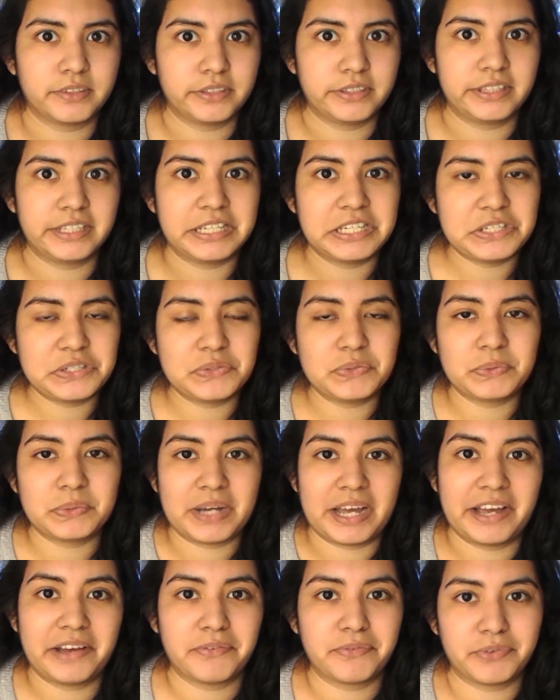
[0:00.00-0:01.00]
then you
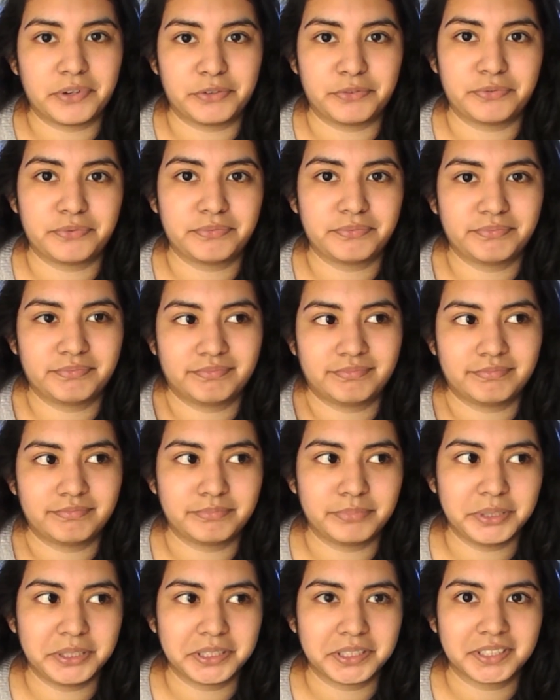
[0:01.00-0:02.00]
have a
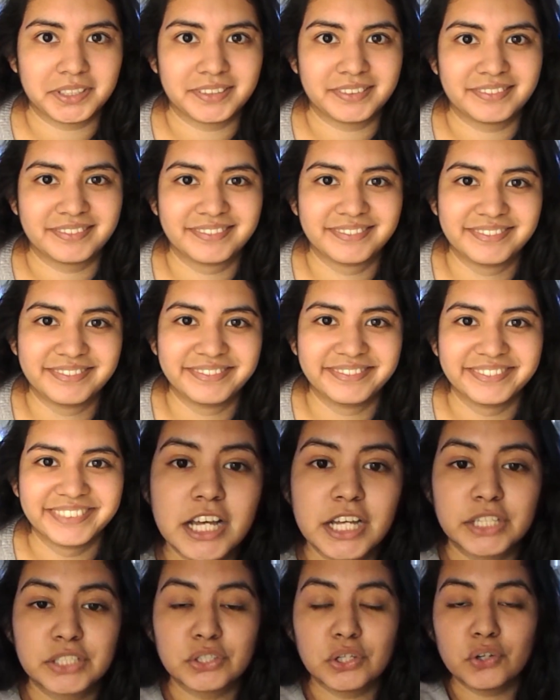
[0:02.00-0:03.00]
book.
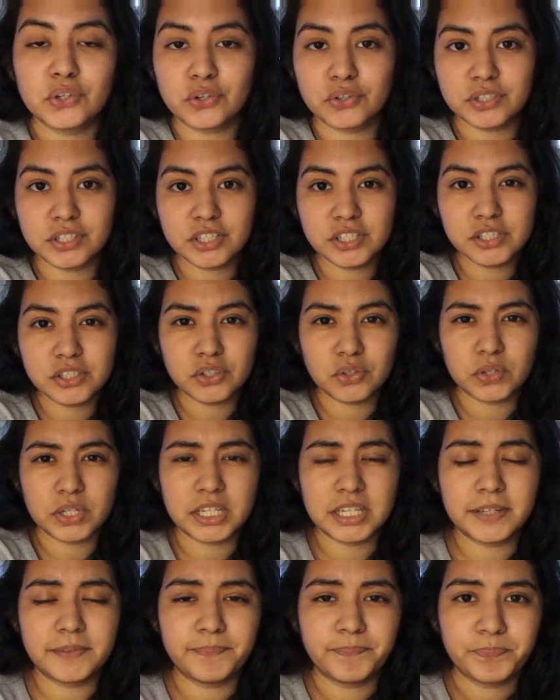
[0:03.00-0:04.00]
So those are the
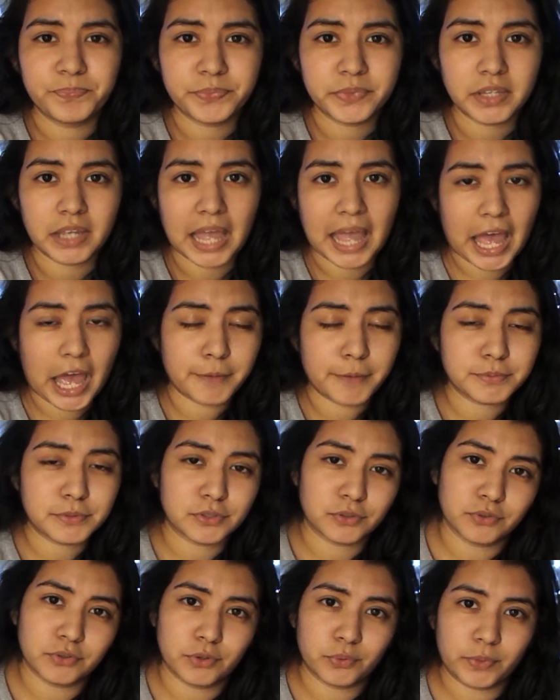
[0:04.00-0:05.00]
3
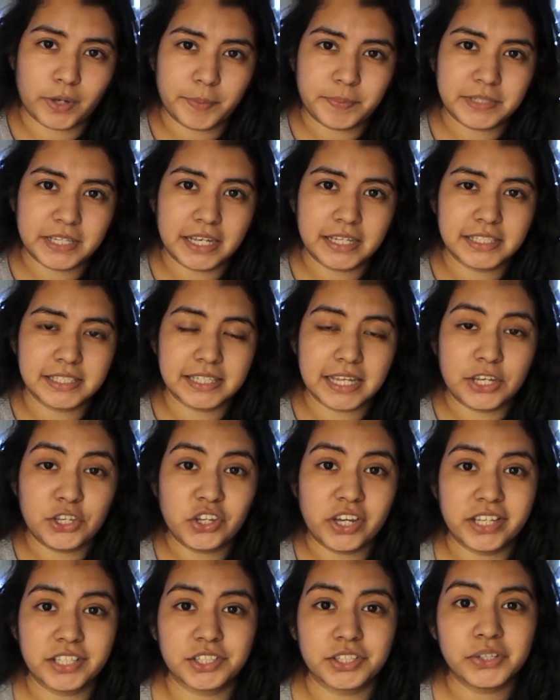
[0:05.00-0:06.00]
apps or websites that
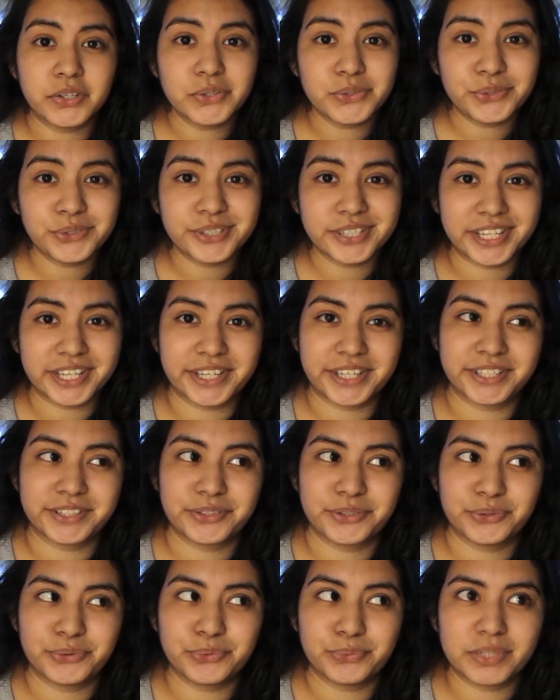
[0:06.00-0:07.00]
you guys could go to get
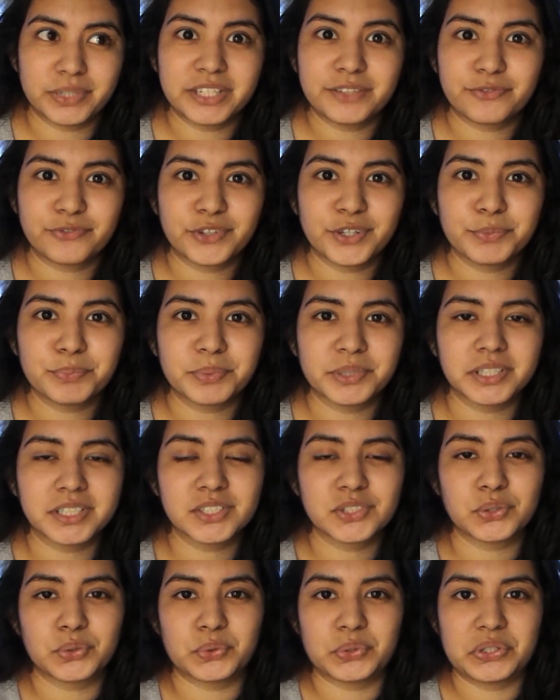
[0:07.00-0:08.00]
to read free
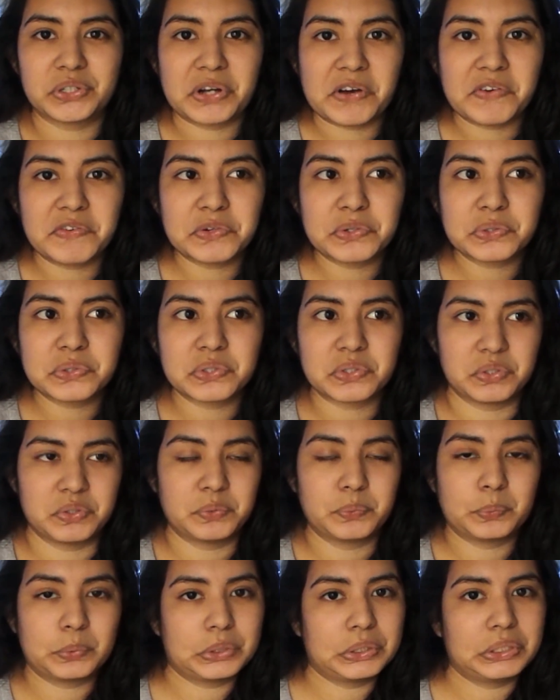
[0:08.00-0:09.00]
books or novels
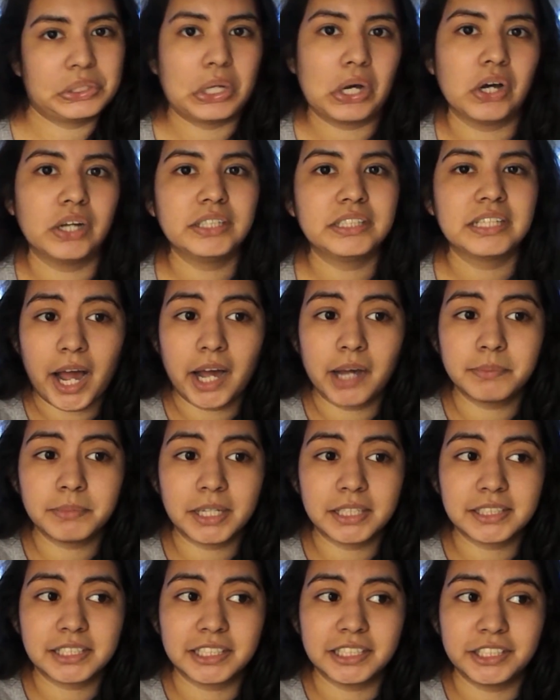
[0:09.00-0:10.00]
or whatnot. I'm
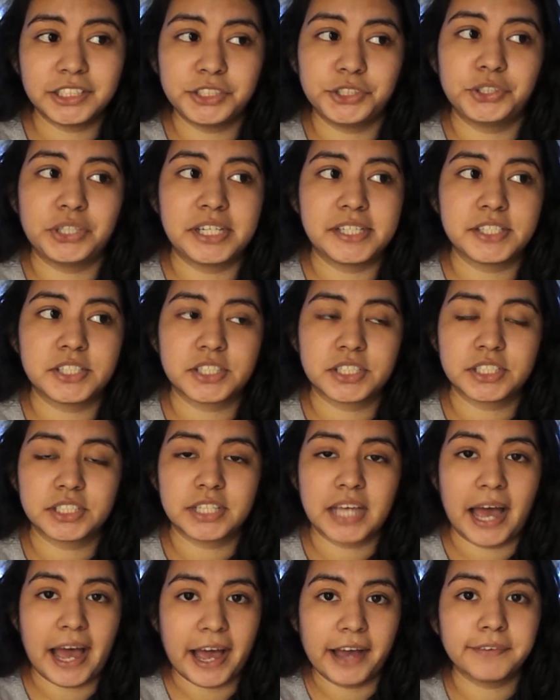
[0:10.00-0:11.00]
not telling you guys
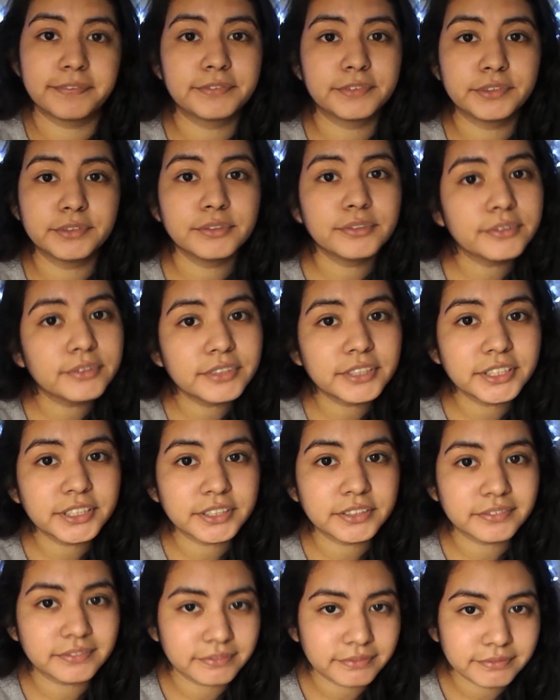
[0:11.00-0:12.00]
have to look